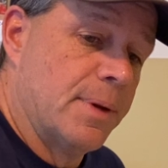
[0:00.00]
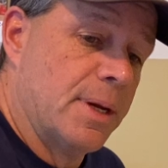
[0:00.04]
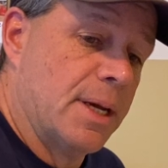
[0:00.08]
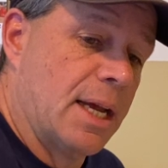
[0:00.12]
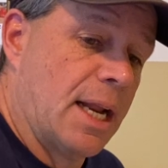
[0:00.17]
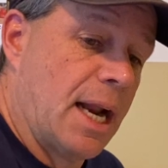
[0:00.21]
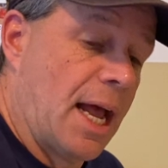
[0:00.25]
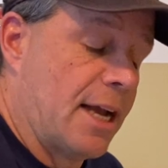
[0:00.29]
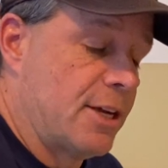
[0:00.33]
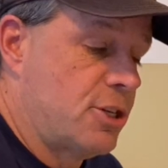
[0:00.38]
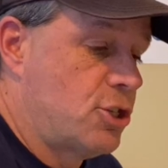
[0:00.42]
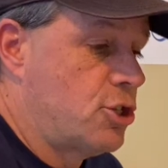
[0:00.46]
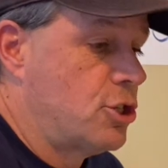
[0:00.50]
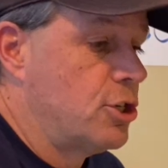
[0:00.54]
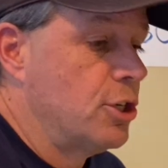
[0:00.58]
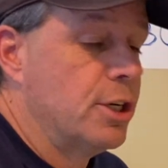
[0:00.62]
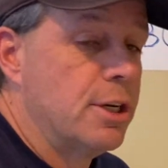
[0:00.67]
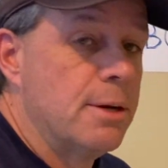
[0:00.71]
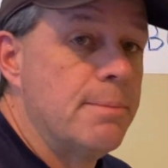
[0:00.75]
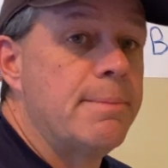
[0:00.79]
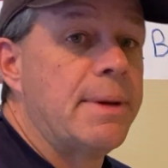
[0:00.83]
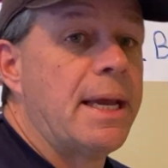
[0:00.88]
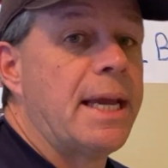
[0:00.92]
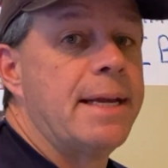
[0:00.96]
and I
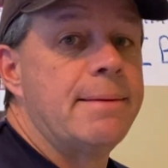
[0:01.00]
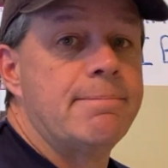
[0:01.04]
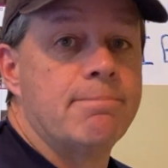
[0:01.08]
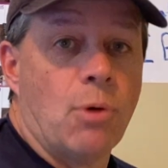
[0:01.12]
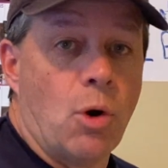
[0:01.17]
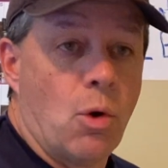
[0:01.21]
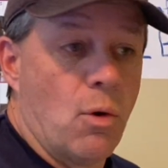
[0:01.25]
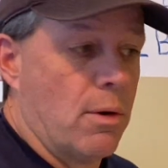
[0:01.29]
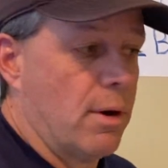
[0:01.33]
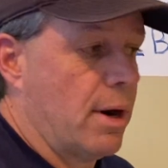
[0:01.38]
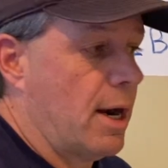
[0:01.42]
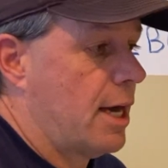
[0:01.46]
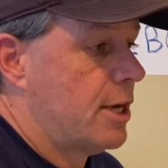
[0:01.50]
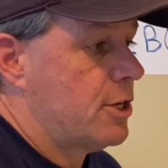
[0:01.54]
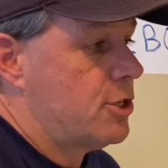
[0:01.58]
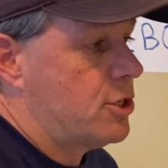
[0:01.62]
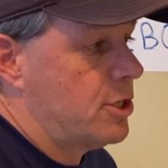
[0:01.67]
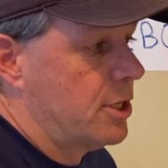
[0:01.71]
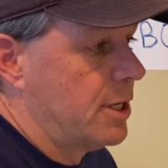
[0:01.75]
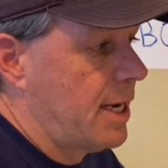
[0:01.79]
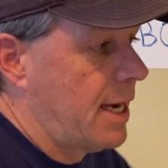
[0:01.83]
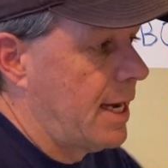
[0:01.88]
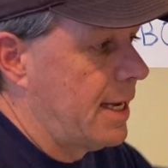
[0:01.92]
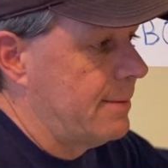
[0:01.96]
should have made more. I
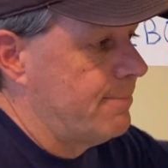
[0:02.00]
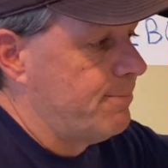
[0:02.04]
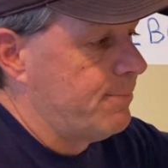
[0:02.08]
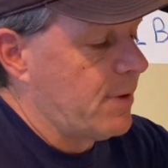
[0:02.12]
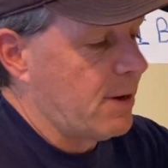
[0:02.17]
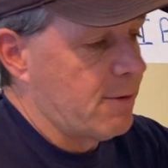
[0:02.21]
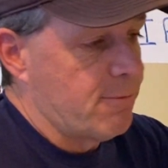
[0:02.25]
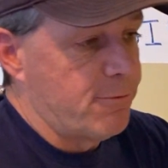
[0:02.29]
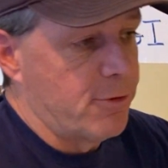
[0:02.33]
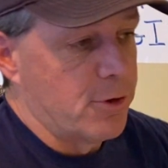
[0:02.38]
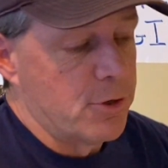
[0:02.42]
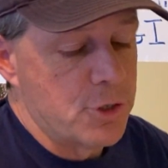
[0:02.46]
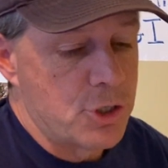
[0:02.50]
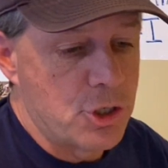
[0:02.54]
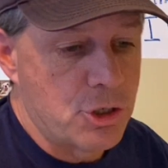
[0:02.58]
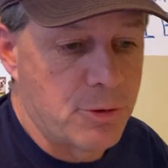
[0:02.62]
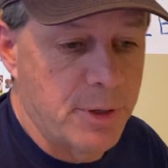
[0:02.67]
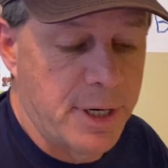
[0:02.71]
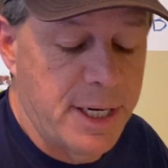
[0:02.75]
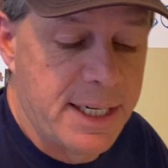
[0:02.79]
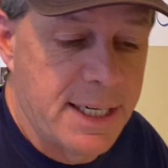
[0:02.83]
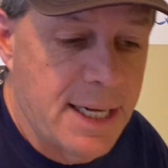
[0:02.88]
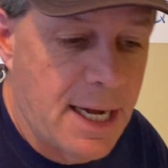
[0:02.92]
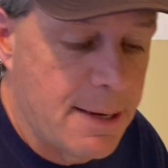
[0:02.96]
should have had that first
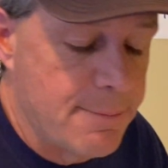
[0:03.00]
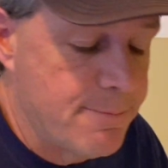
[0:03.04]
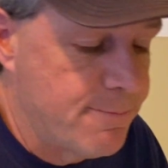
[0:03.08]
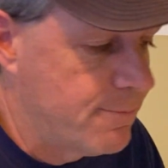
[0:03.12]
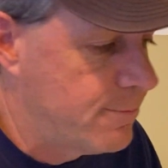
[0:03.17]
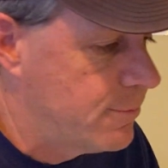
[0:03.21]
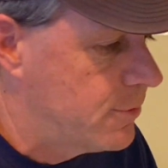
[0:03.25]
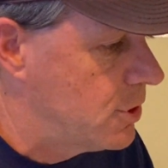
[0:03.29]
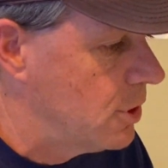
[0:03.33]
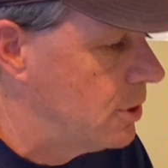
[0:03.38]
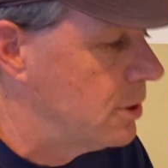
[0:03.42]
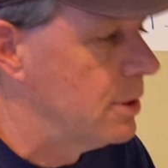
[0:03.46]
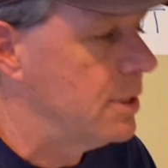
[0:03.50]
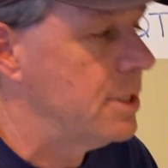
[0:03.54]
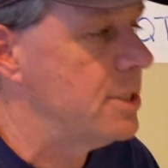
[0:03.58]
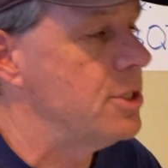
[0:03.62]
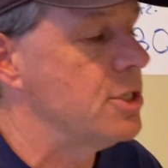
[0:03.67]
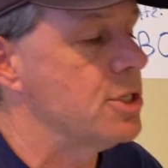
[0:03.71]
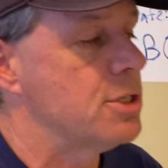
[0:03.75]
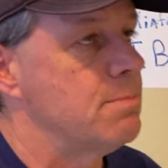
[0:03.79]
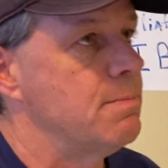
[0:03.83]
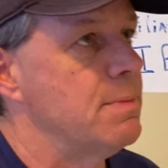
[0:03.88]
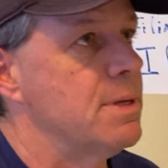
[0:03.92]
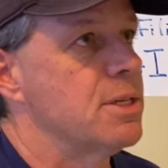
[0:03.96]
trade. I totally
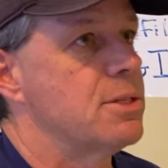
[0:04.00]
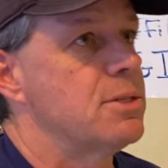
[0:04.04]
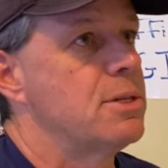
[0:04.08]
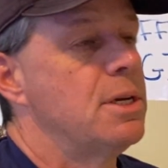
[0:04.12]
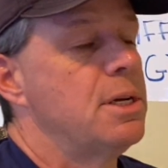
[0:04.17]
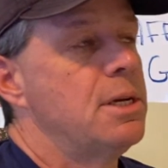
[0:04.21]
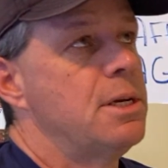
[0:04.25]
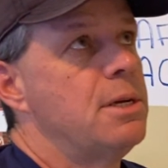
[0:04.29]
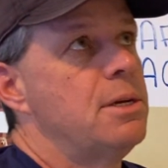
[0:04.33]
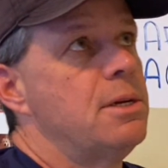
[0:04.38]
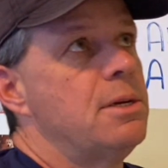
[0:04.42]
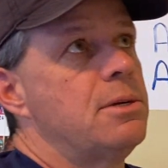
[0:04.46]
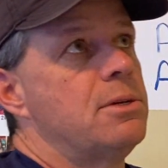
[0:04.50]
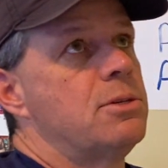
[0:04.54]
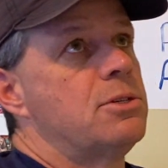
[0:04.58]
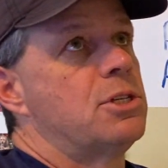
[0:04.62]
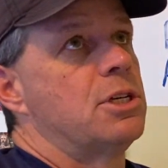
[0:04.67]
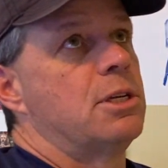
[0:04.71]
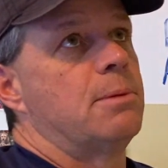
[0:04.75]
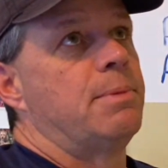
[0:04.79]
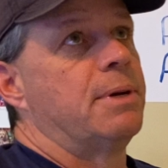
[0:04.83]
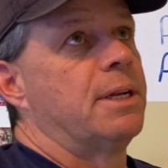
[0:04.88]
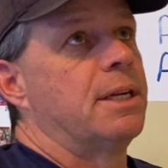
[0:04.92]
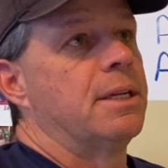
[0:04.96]
just missed
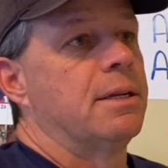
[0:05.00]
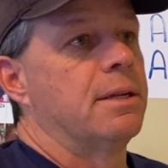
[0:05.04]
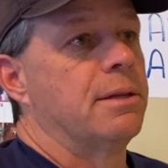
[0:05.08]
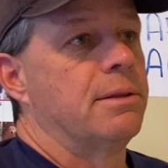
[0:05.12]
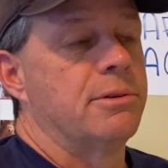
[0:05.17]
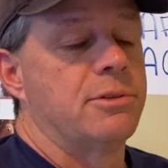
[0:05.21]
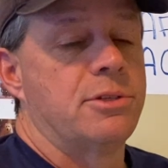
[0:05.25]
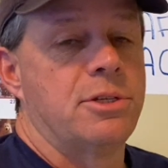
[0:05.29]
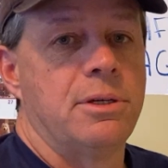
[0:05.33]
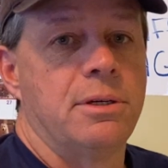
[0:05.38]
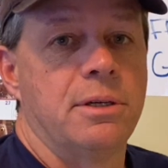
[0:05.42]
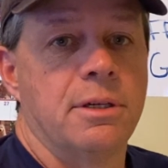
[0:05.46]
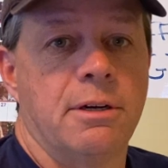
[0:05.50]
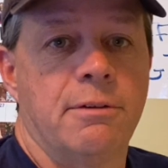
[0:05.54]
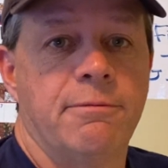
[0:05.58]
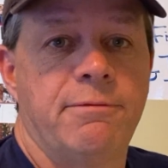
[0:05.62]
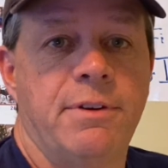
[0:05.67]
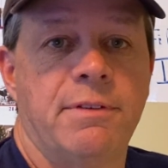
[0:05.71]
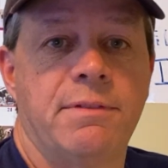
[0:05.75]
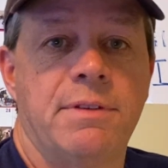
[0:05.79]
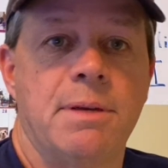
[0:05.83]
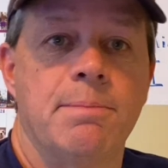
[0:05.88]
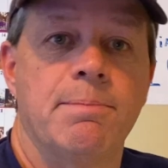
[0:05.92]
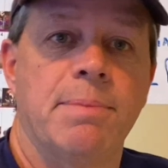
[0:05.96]
should have been another
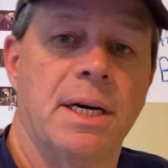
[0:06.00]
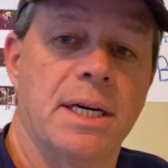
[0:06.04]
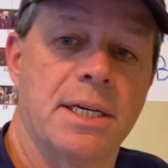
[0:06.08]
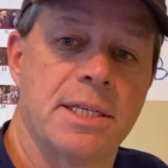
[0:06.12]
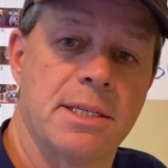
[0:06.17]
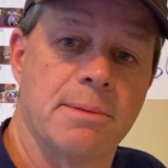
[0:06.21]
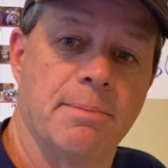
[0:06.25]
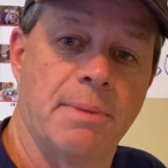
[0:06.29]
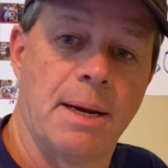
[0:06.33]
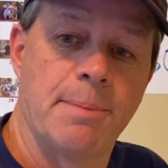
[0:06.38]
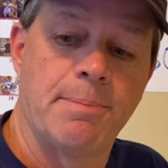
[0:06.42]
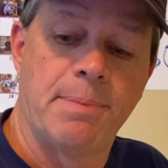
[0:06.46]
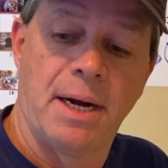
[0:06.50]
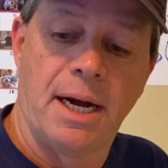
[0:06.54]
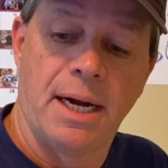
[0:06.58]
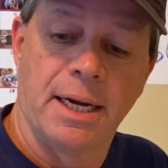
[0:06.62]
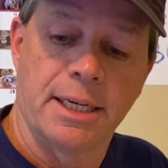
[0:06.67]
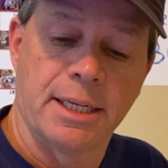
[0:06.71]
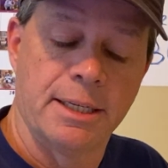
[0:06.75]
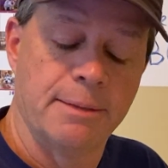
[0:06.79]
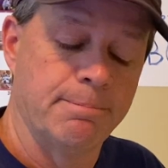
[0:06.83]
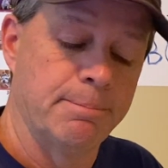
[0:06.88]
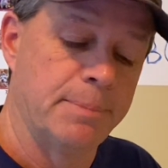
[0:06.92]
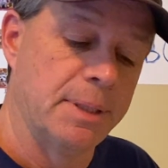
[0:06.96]
250 bucks in my
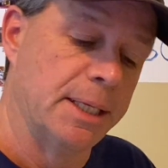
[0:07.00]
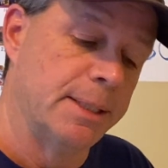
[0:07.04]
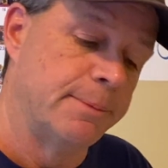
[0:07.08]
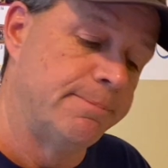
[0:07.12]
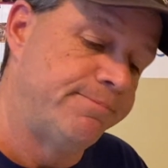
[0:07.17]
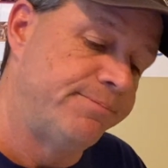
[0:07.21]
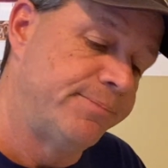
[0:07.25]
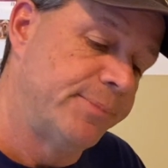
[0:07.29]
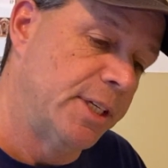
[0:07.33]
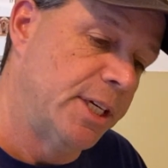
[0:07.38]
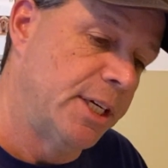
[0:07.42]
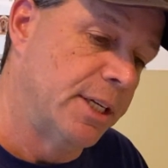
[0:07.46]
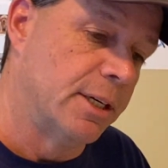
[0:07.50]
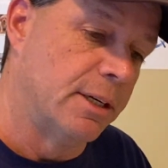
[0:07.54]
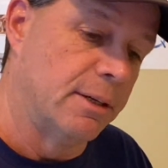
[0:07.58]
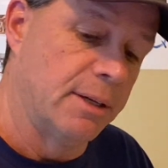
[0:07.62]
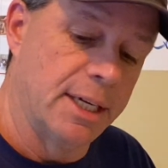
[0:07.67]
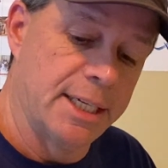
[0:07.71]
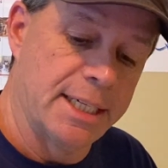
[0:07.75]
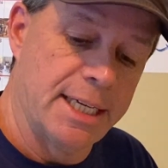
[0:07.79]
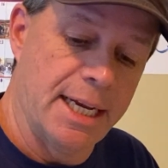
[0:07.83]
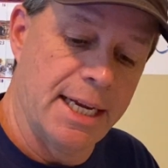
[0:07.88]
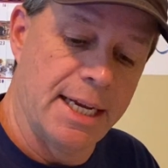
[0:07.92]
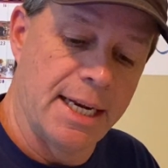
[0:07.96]
pocket. But, you know,
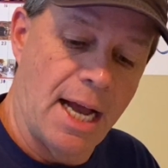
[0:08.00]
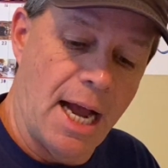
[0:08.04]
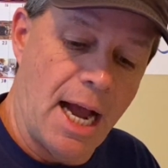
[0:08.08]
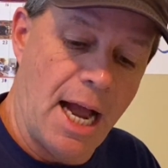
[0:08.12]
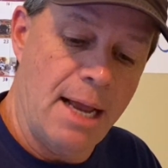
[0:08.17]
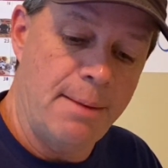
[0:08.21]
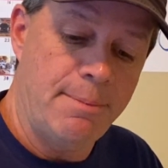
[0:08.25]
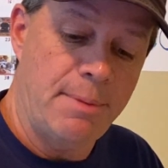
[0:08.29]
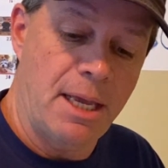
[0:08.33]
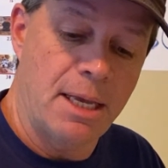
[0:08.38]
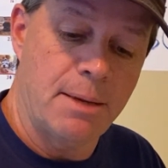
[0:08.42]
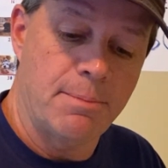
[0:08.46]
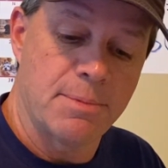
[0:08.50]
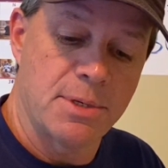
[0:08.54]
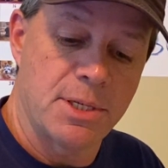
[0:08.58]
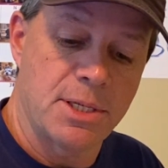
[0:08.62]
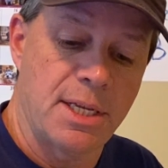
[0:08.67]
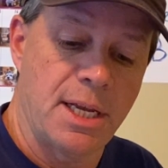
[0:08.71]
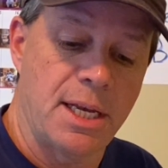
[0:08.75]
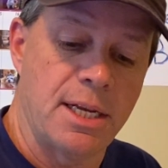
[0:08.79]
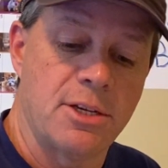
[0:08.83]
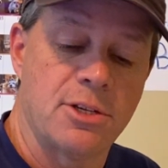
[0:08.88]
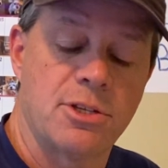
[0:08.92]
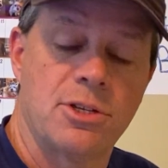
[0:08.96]
again, I make
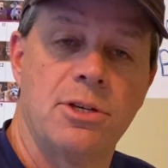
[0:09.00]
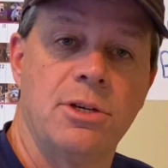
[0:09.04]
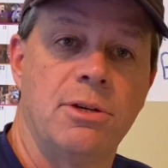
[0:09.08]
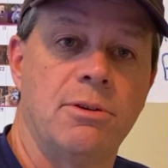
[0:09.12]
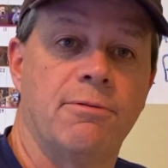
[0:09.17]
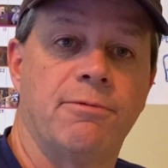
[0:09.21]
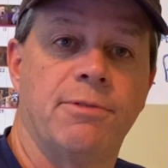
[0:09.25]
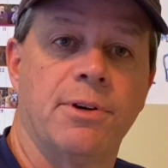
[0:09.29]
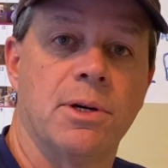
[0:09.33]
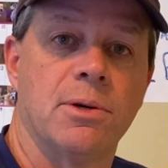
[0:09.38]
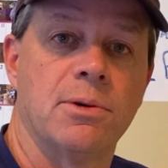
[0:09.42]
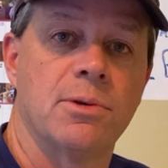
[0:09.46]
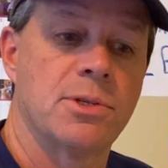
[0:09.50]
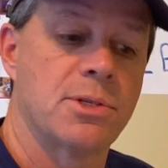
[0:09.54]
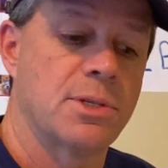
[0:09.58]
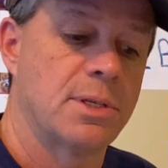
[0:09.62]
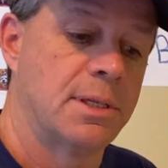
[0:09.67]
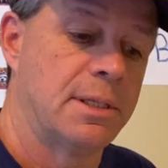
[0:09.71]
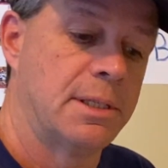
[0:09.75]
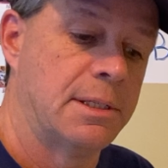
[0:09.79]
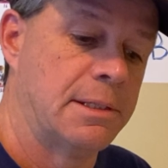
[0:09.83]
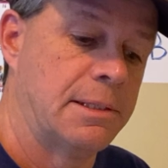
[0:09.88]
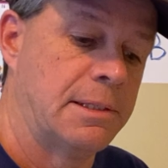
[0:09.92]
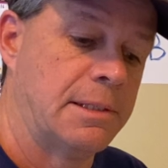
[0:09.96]
mistakes too, folks.
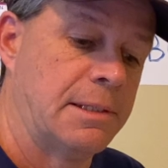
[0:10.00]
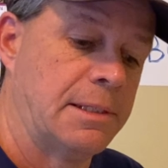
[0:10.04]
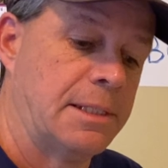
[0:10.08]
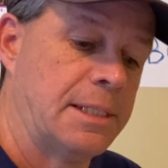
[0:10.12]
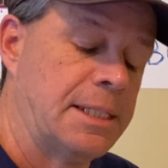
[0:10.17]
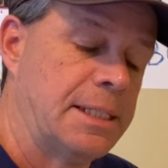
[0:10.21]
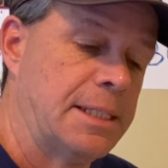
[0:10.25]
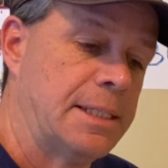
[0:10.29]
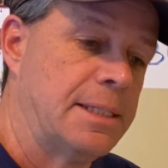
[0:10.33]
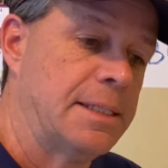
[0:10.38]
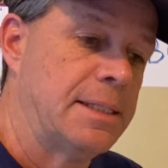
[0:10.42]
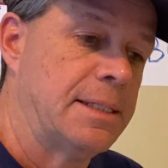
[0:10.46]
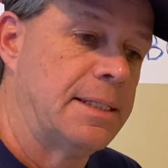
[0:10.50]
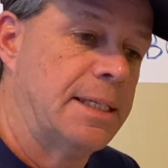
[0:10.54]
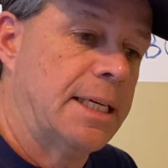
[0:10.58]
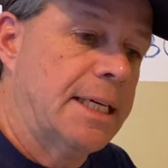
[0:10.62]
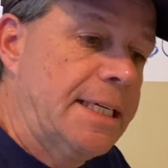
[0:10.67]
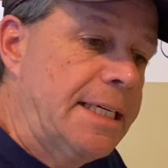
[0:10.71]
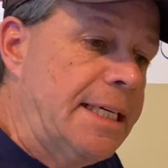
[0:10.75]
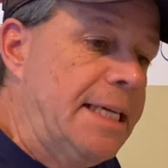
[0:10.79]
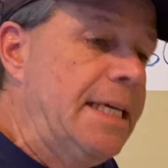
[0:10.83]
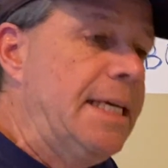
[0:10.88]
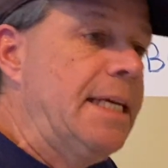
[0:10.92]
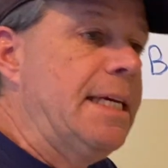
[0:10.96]
The
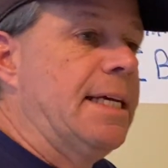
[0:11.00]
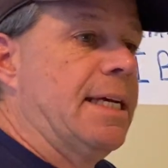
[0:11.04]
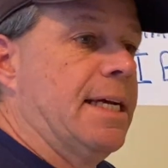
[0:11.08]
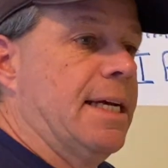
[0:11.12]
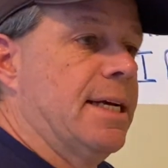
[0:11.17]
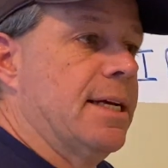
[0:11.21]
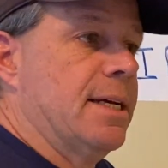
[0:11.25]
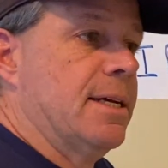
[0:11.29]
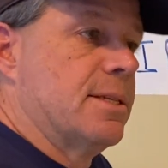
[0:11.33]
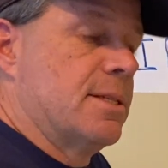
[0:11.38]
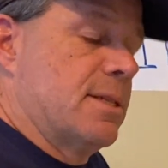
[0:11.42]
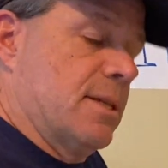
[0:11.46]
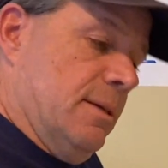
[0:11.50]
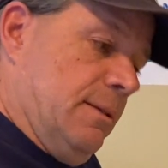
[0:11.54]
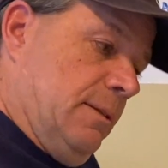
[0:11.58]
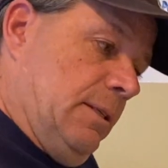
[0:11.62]
key is